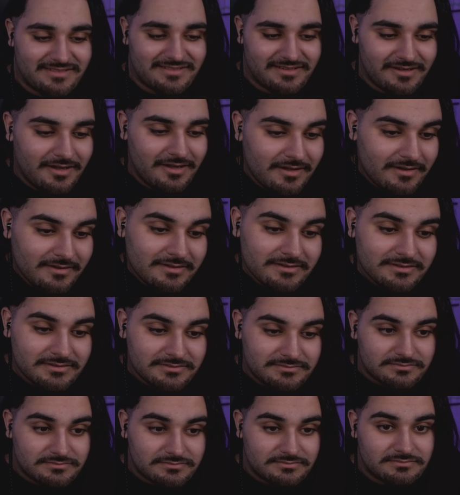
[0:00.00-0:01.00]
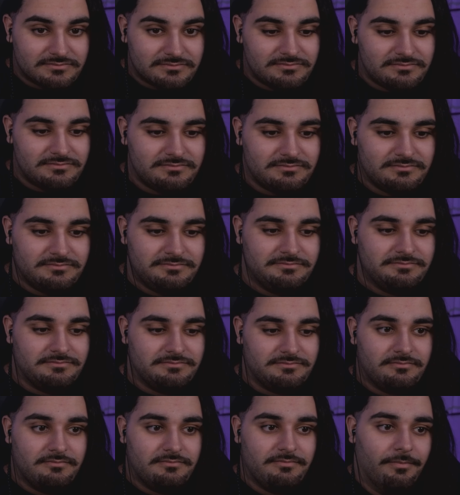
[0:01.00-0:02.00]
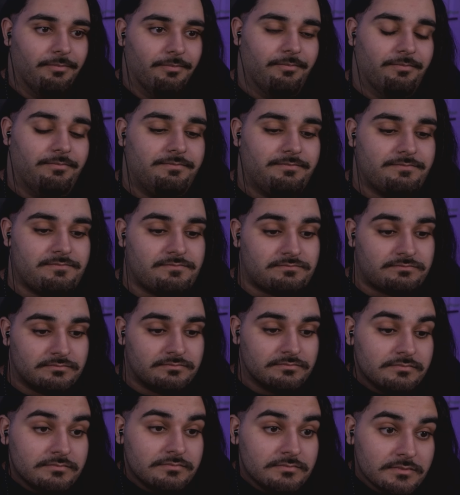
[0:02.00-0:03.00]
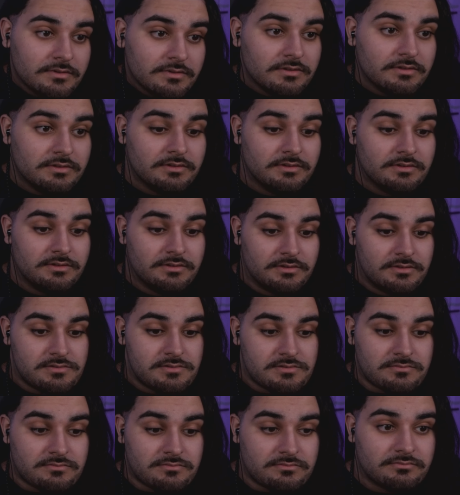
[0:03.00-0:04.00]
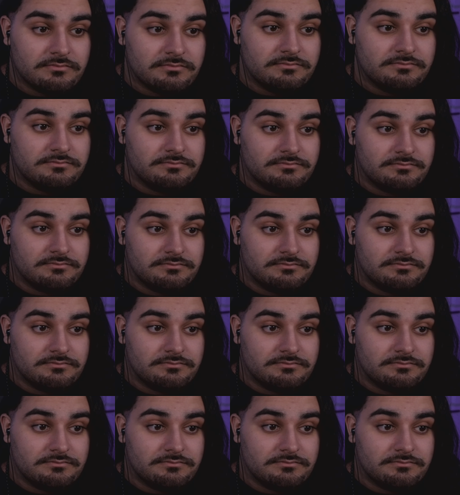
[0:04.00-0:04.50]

(no one is talking)